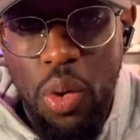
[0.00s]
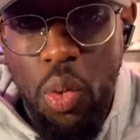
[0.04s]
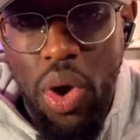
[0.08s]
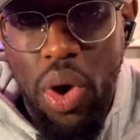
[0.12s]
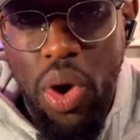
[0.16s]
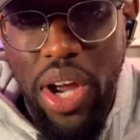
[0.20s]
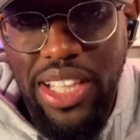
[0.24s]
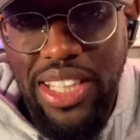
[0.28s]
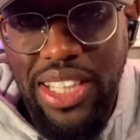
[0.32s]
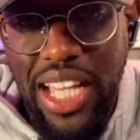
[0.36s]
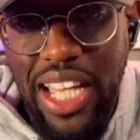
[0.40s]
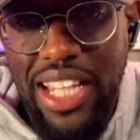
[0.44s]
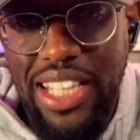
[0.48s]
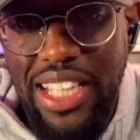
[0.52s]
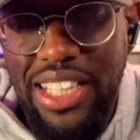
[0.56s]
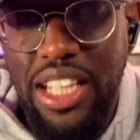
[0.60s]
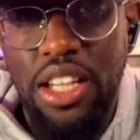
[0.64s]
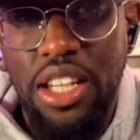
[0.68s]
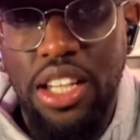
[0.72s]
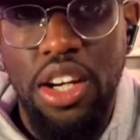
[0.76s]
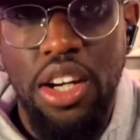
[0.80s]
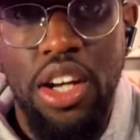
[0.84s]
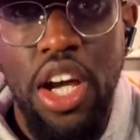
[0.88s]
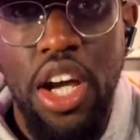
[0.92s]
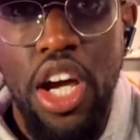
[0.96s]
what he's saying is,
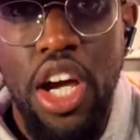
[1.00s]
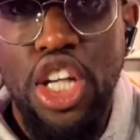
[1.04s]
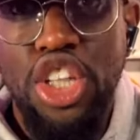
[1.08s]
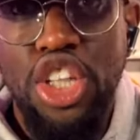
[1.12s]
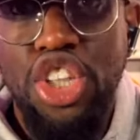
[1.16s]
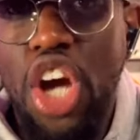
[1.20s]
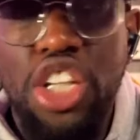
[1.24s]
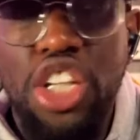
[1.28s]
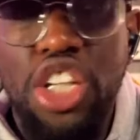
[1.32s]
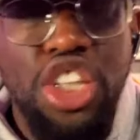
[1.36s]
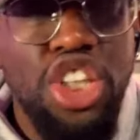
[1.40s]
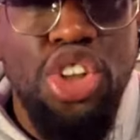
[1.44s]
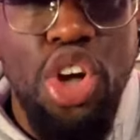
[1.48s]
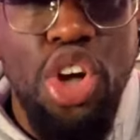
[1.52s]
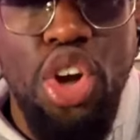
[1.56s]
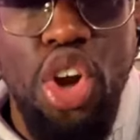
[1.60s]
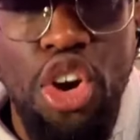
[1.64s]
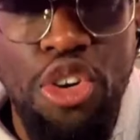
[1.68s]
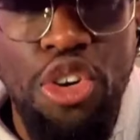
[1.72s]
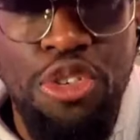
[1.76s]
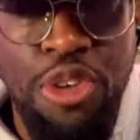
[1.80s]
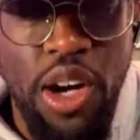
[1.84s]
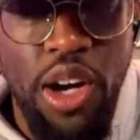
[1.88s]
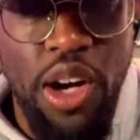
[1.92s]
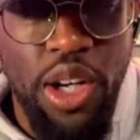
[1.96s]
look, church is not
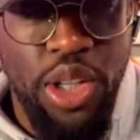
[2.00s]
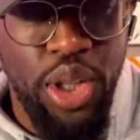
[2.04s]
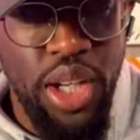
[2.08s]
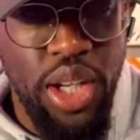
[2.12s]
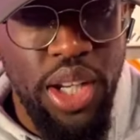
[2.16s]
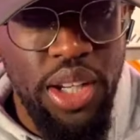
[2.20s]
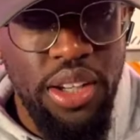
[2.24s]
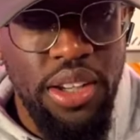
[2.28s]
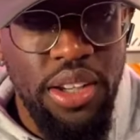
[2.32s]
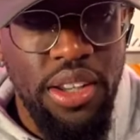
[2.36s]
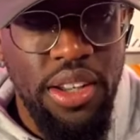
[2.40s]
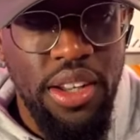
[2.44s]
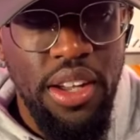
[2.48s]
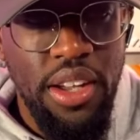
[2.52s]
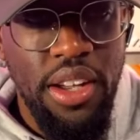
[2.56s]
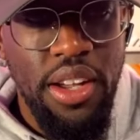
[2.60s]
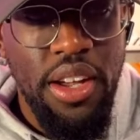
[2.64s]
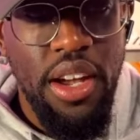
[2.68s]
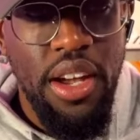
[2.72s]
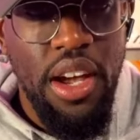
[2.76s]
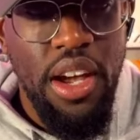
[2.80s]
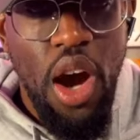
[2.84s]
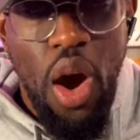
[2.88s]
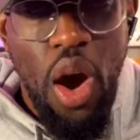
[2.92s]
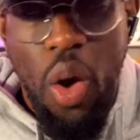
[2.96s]
low functioning.
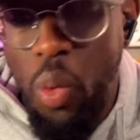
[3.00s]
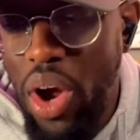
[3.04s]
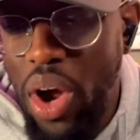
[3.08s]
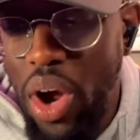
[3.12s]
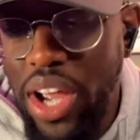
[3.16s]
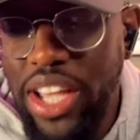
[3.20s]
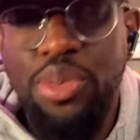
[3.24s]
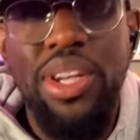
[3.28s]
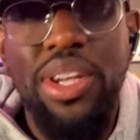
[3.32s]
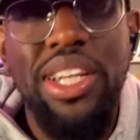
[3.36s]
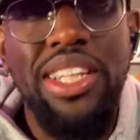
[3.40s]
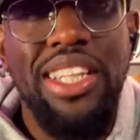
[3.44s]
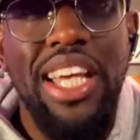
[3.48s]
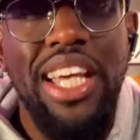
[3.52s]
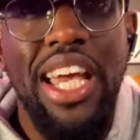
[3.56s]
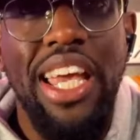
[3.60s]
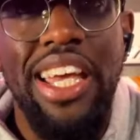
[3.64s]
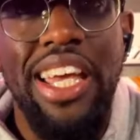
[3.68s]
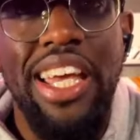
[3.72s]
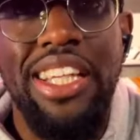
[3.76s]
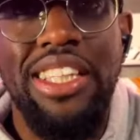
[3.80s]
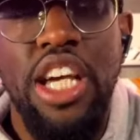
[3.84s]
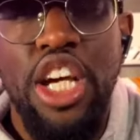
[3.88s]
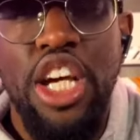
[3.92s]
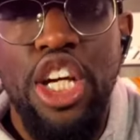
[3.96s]
What he's really saying
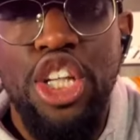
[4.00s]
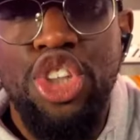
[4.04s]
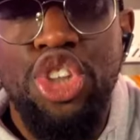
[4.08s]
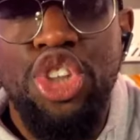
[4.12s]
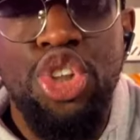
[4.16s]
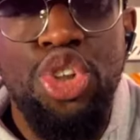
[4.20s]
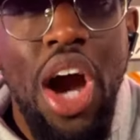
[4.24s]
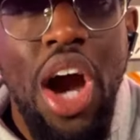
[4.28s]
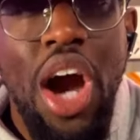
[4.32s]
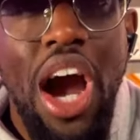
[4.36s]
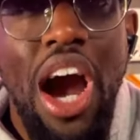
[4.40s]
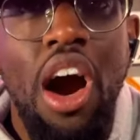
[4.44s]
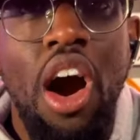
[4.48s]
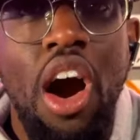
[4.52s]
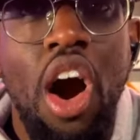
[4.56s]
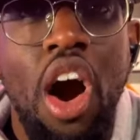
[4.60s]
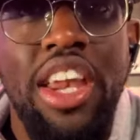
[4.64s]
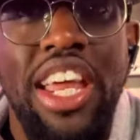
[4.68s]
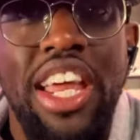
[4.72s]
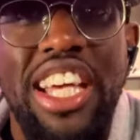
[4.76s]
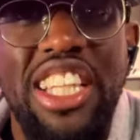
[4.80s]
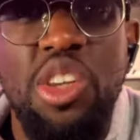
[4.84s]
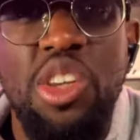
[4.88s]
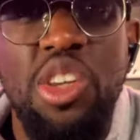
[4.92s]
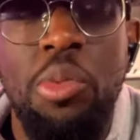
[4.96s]
is, do you know how hard
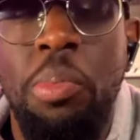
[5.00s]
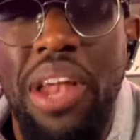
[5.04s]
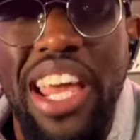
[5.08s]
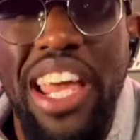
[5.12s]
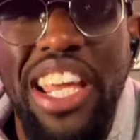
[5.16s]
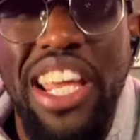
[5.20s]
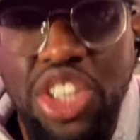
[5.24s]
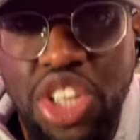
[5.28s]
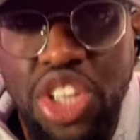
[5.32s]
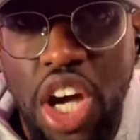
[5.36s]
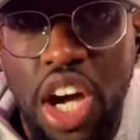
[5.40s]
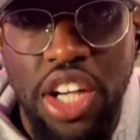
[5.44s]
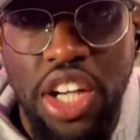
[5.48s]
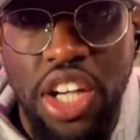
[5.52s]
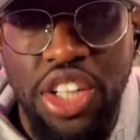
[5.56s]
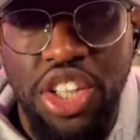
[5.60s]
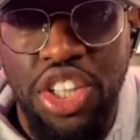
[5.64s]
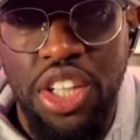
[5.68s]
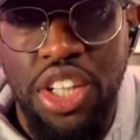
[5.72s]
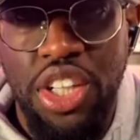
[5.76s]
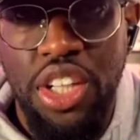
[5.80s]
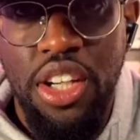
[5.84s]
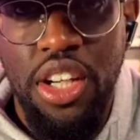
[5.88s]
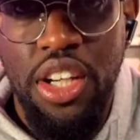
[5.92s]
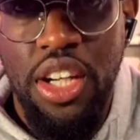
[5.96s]
it is to play
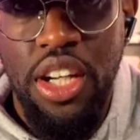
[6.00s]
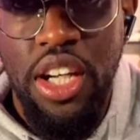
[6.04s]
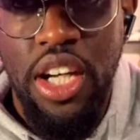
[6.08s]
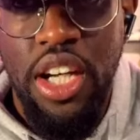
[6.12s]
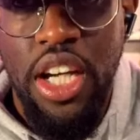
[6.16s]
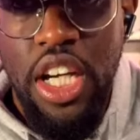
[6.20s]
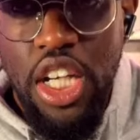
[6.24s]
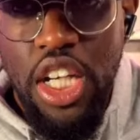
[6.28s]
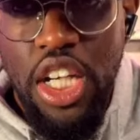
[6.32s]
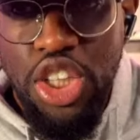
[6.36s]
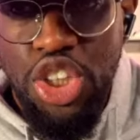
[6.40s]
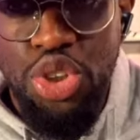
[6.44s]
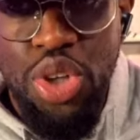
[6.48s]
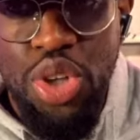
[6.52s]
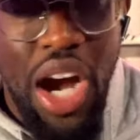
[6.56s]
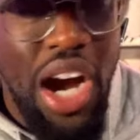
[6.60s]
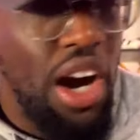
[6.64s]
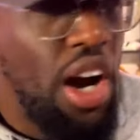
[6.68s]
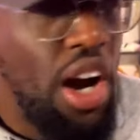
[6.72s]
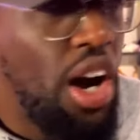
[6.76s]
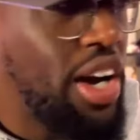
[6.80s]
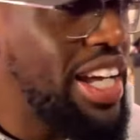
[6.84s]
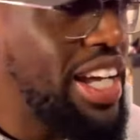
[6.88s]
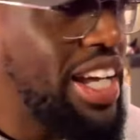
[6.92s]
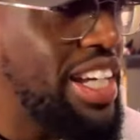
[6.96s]
church? Do you know how
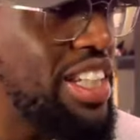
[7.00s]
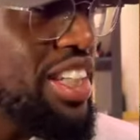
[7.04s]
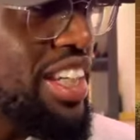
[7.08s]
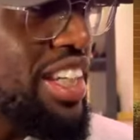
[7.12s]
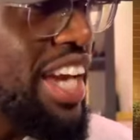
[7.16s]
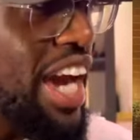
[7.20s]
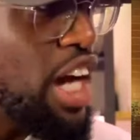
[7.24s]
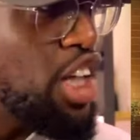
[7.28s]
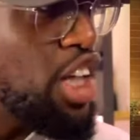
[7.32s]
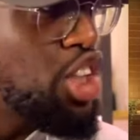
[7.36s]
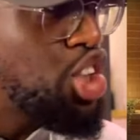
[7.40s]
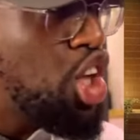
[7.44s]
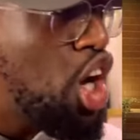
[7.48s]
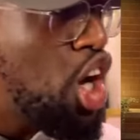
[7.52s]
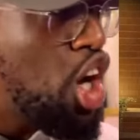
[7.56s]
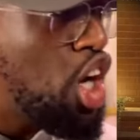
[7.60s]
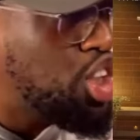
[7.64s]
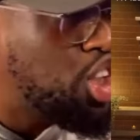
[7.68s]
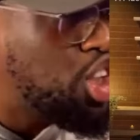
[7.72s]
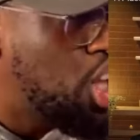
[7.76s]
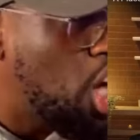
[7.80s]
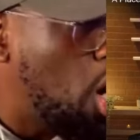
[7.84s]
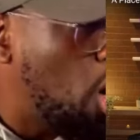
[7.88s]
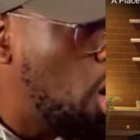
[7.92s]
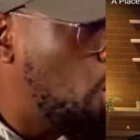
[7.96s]
hard it is to get a
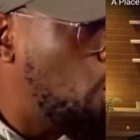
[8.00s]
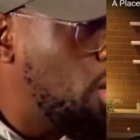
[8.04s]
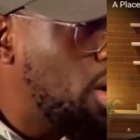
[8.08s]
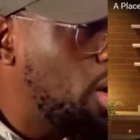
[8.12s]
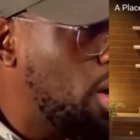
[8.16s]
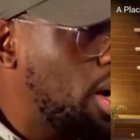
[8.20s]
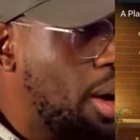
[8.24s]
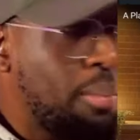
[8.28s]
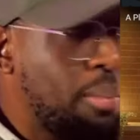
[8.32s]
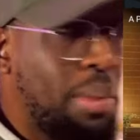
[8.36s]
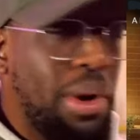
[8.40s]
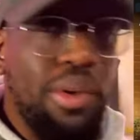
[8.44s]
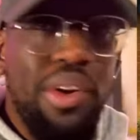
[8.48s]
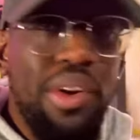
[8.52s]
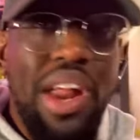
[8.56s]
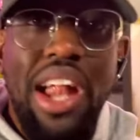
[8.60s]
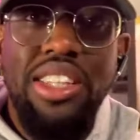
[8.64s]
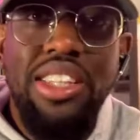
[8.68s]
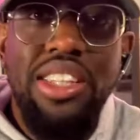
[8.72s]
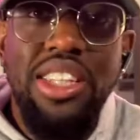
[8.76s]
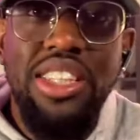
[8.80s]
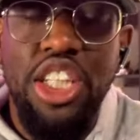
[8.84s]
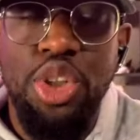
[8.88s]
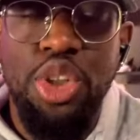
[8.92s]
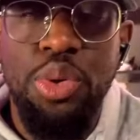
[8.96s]
church girl? But in reality
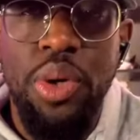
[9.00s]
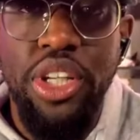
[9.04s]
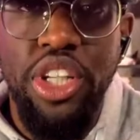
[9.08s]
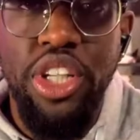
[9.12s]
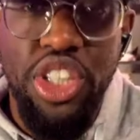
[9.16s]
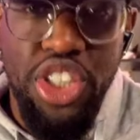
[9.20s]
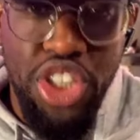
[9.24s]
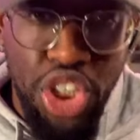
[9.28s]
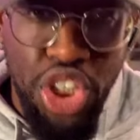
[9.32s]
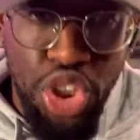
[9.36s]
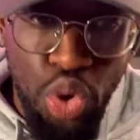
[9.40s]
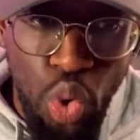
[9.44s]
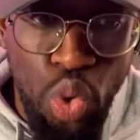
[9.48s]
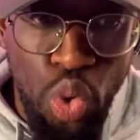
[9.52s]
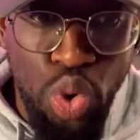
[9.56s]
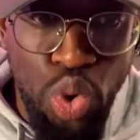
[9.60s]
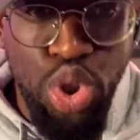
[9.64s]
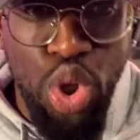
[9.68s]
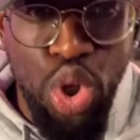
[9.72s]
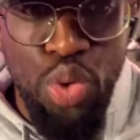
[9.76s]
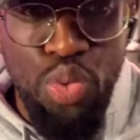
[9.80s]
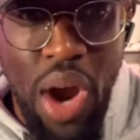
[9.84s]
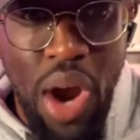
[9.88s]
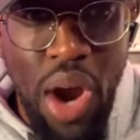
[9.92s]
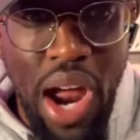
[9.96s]
of the situation, she's
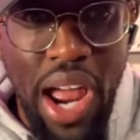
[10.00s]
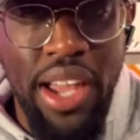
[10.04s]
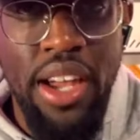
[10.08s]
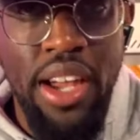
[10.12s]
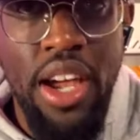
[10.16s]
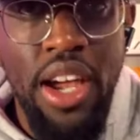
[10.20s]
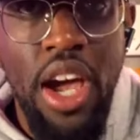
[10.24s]
also right.